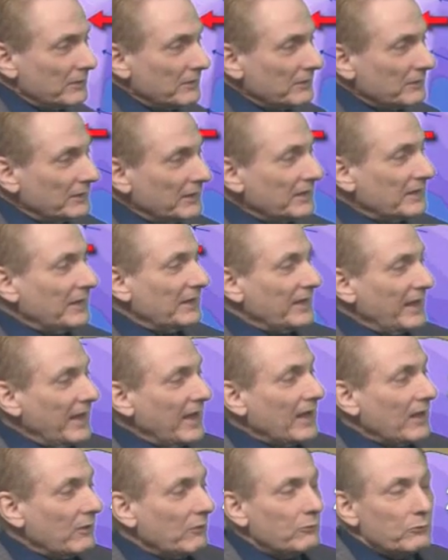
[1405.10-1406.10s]
Lynn
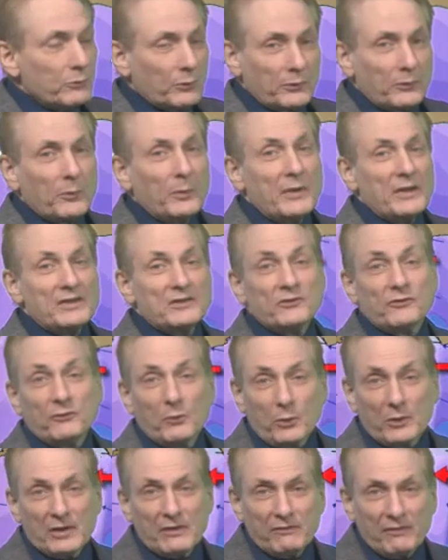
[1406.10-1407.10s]
Canal, north winds
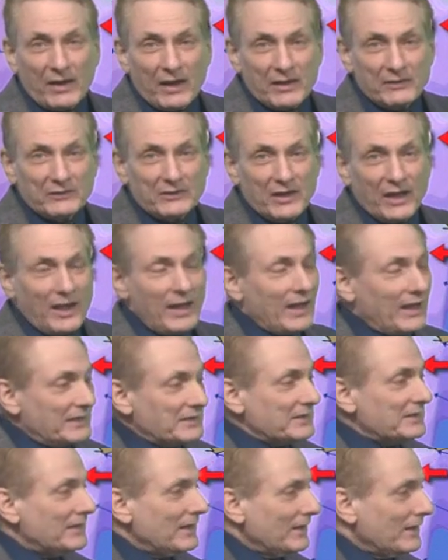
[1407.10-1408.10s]
45
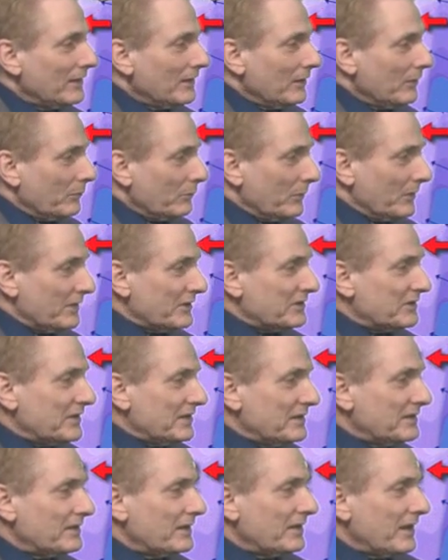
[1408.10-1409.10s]
knots with
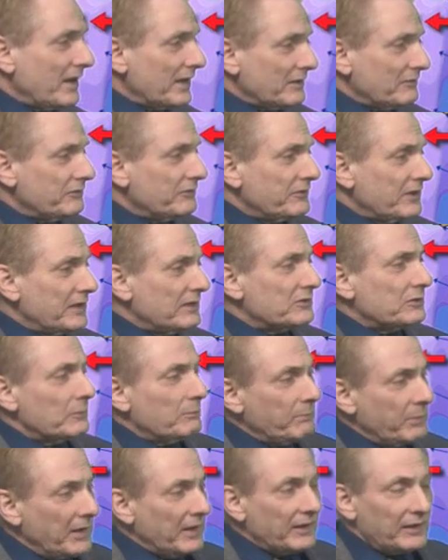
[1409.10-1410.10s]
seas 9 feet, so
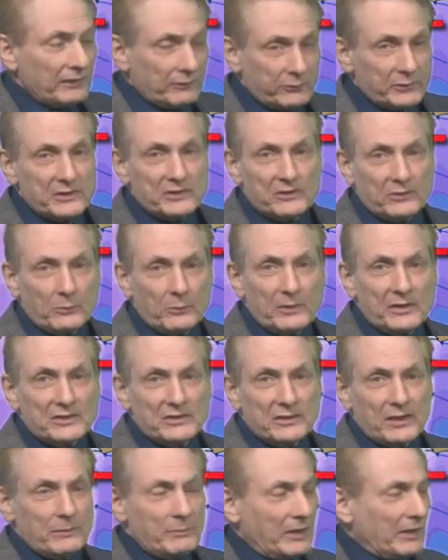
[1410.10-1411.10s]
big increase in the winds
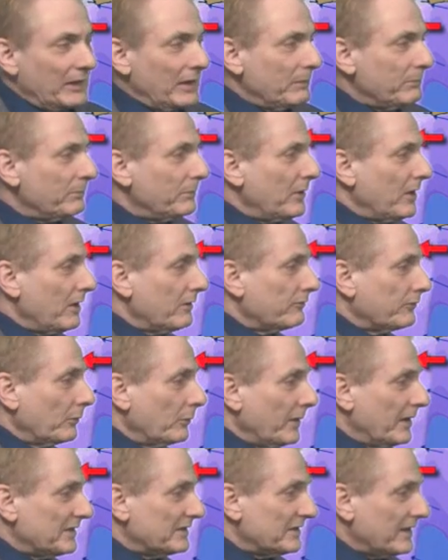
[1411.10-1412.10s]
coming up for
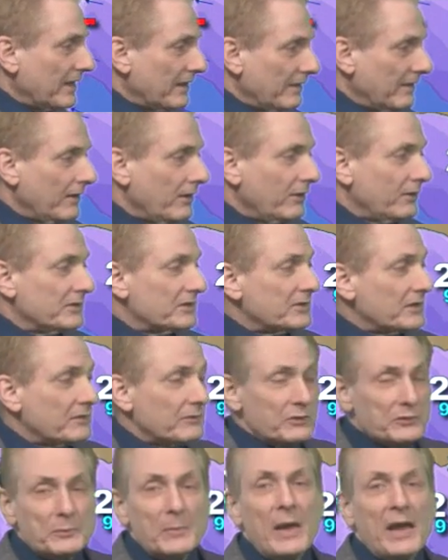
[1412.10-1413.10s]
Wednesday there, and
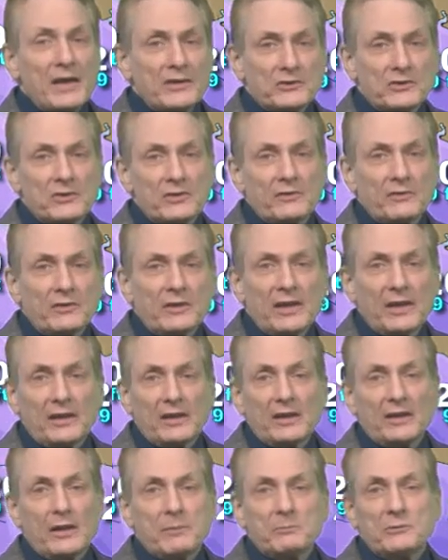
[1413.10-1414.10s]
Stevens Passage even
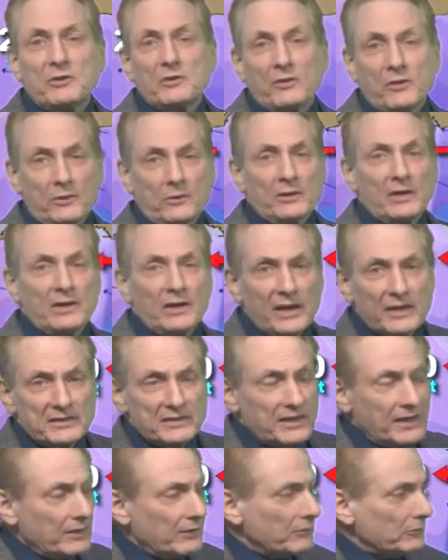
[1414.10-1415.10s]
kicking up to 30 knots
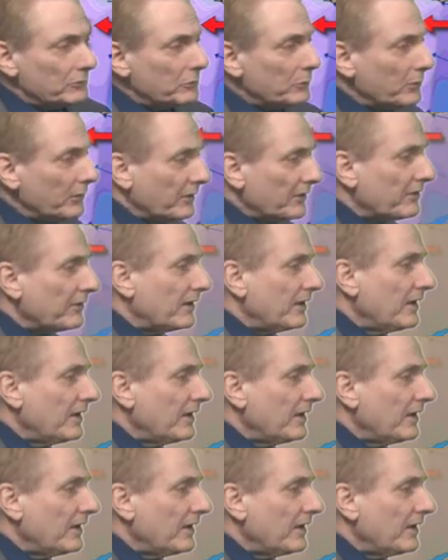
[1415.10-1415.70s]
out of the north.